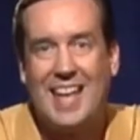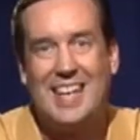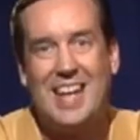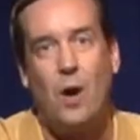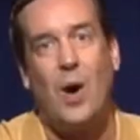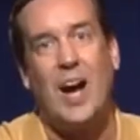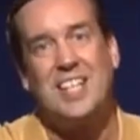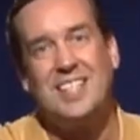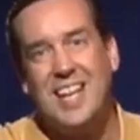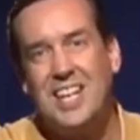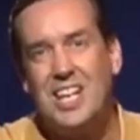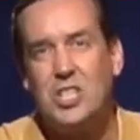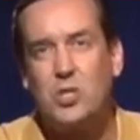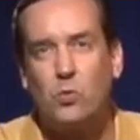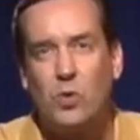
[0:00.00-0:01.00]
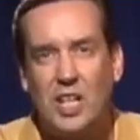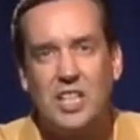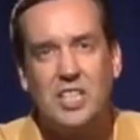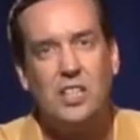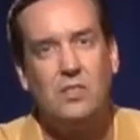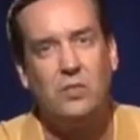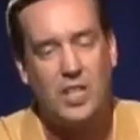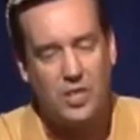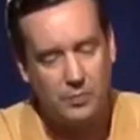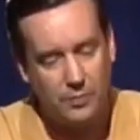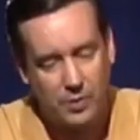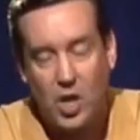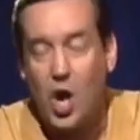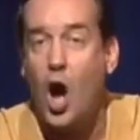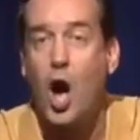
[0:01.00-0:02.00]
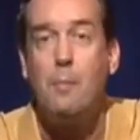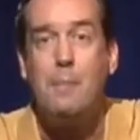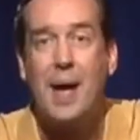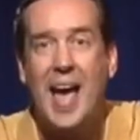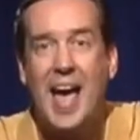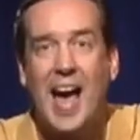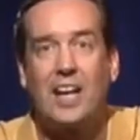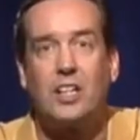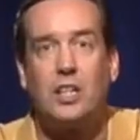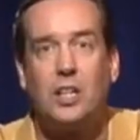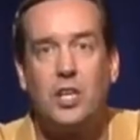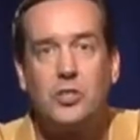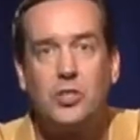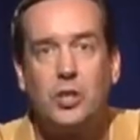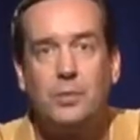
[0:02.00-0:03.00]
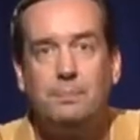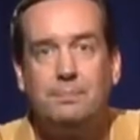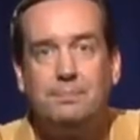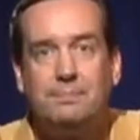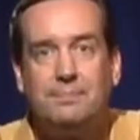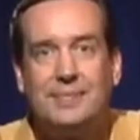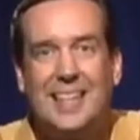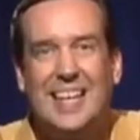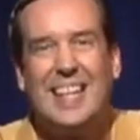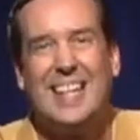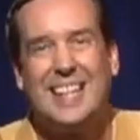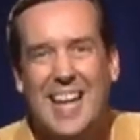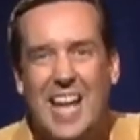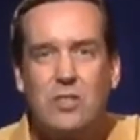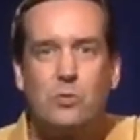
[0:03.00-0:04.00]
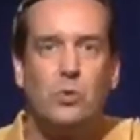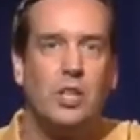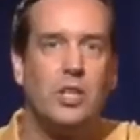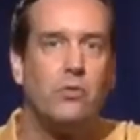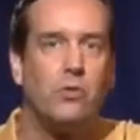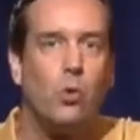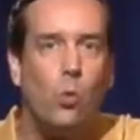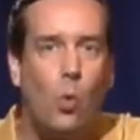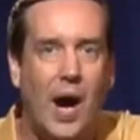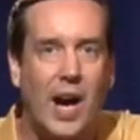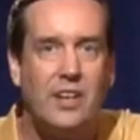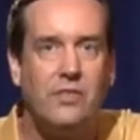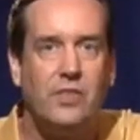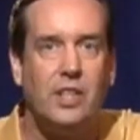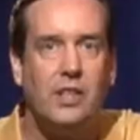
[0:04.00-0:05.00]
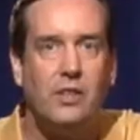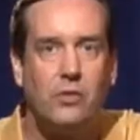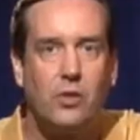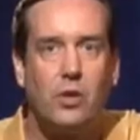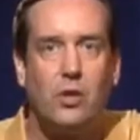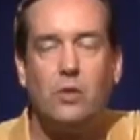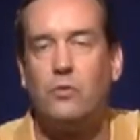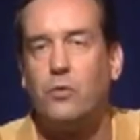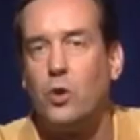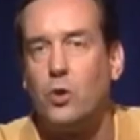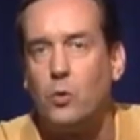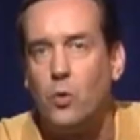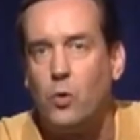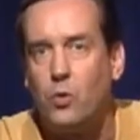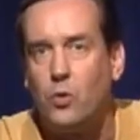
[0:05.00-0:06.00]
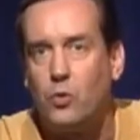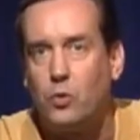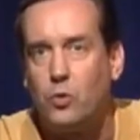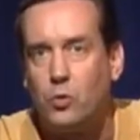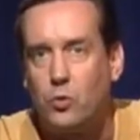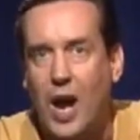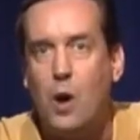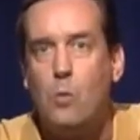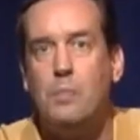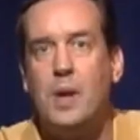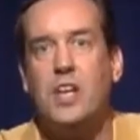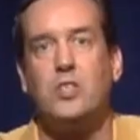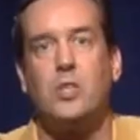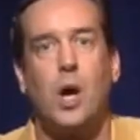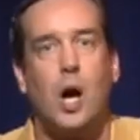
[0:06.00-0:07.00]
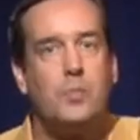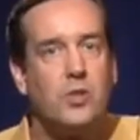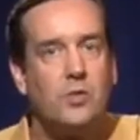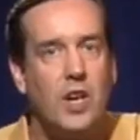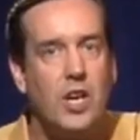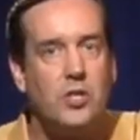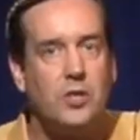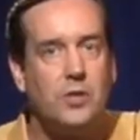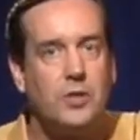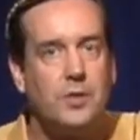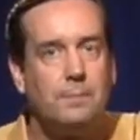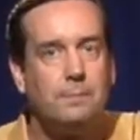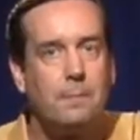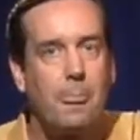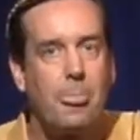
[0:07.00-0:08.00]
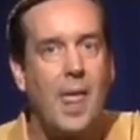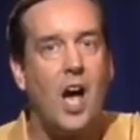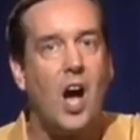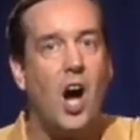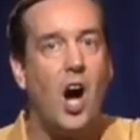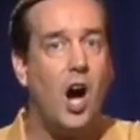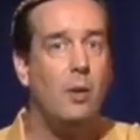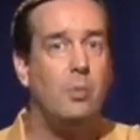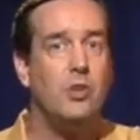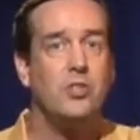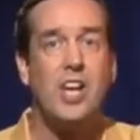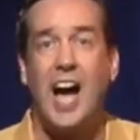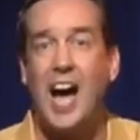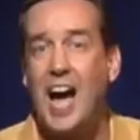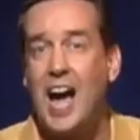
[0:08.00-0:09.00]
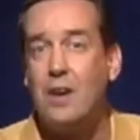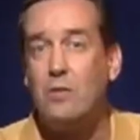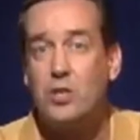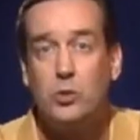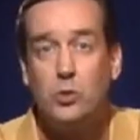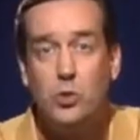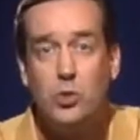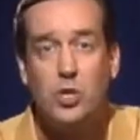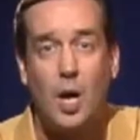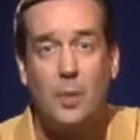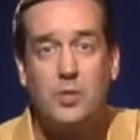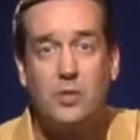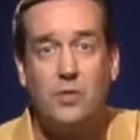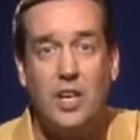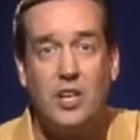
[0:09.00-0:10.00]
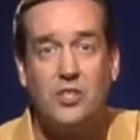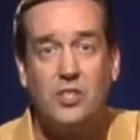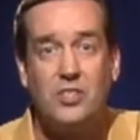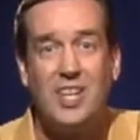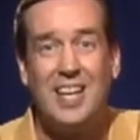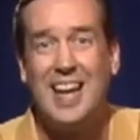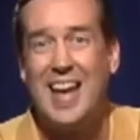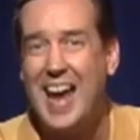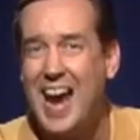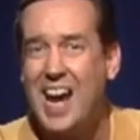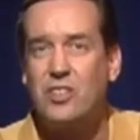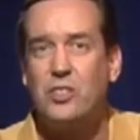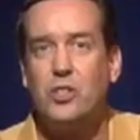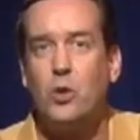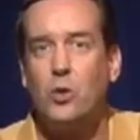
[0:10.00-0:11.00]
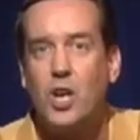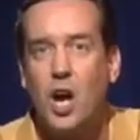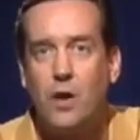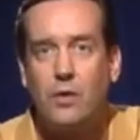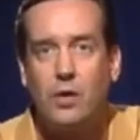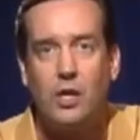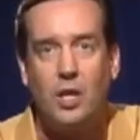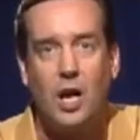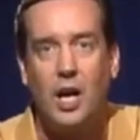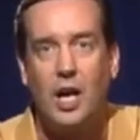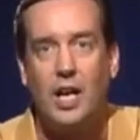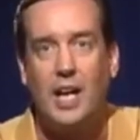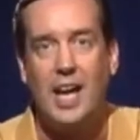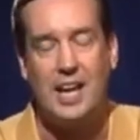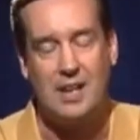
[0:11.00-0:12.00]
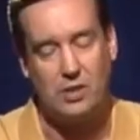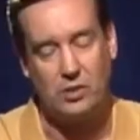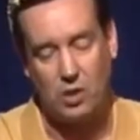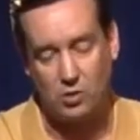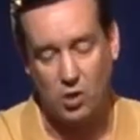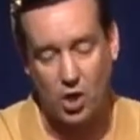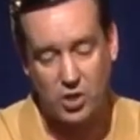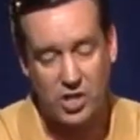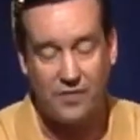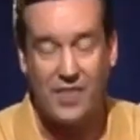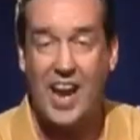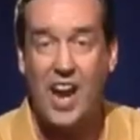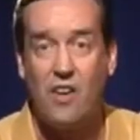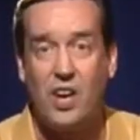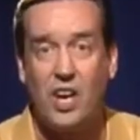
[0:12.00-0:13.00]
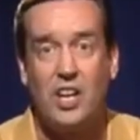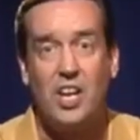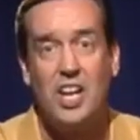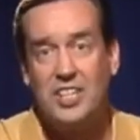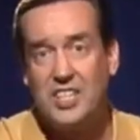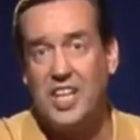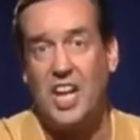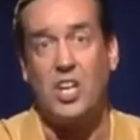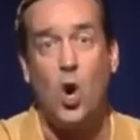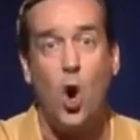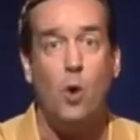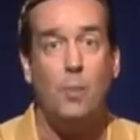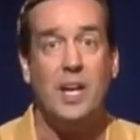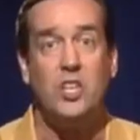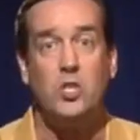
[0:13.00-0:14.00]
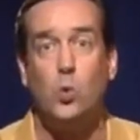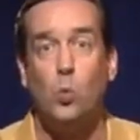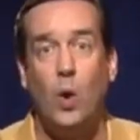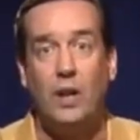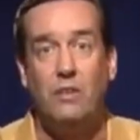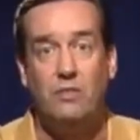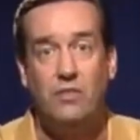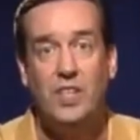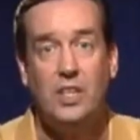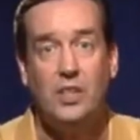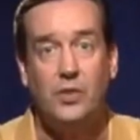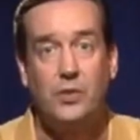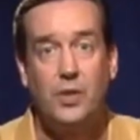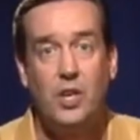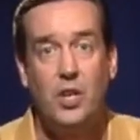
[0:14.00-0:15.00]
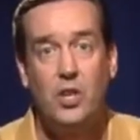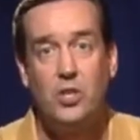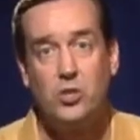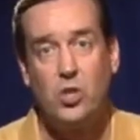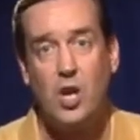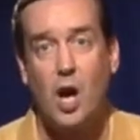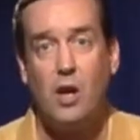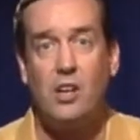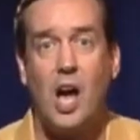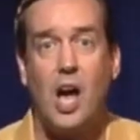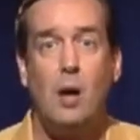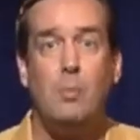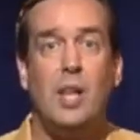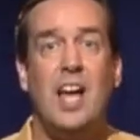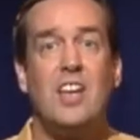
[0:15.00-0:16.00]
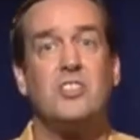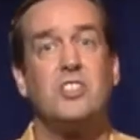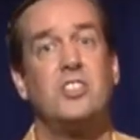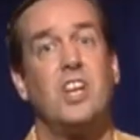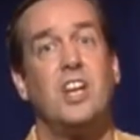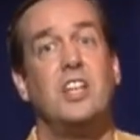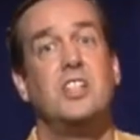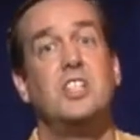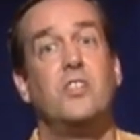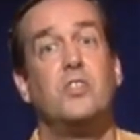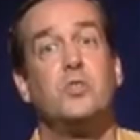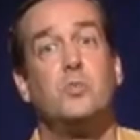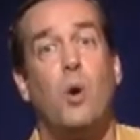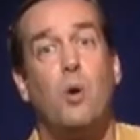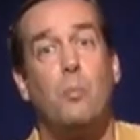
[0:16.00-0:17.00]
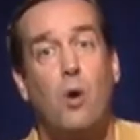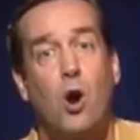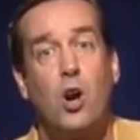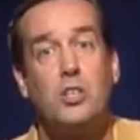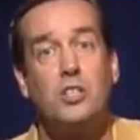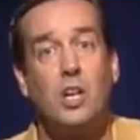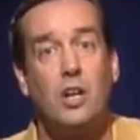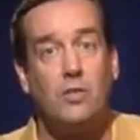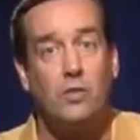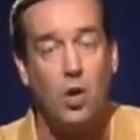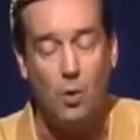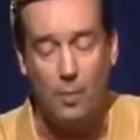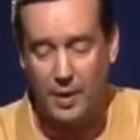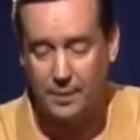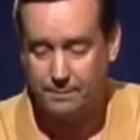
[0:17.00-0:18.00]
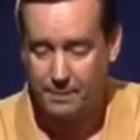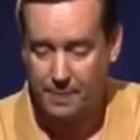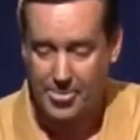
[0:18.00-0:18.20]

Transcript: Now, I said it's a relatively compact cluster. That's really for for ground-based observations. Hubble's high-resolution observations actually don't cover a large enough area to get Coma into one field. So Hubble has to study different small parts of Coma.